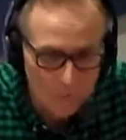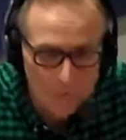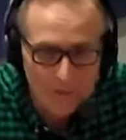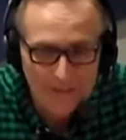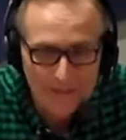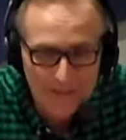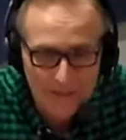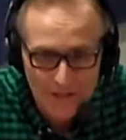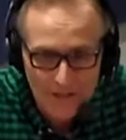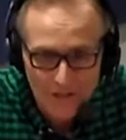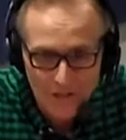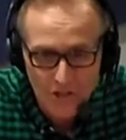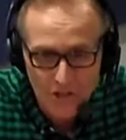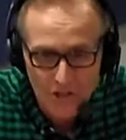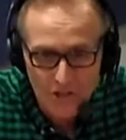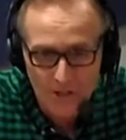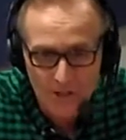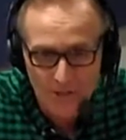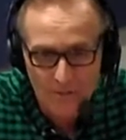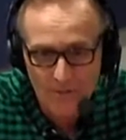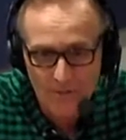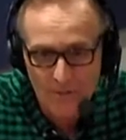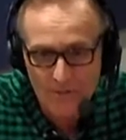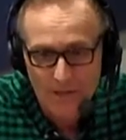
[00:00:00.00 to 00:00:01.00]

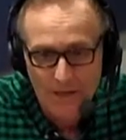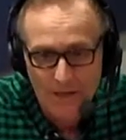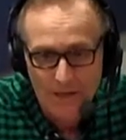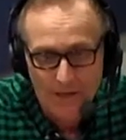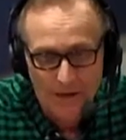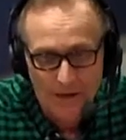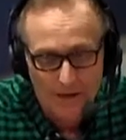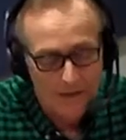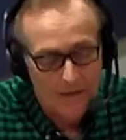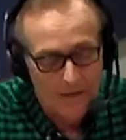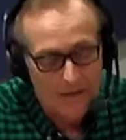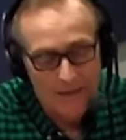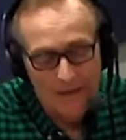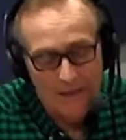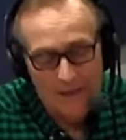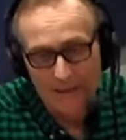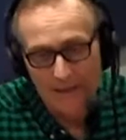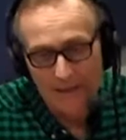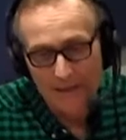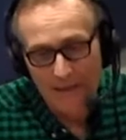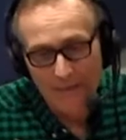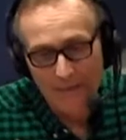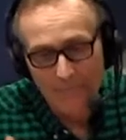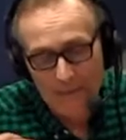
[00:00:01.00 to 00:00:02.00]
relationships uh,
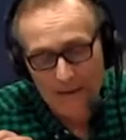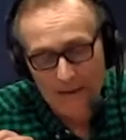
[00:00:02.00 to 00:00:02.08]
and